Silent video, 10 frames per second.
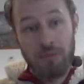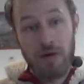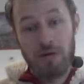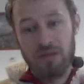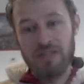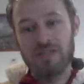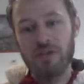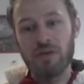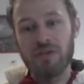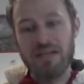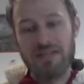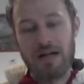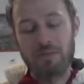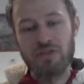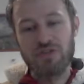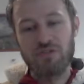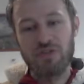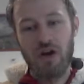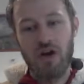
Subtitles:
but two in the examples that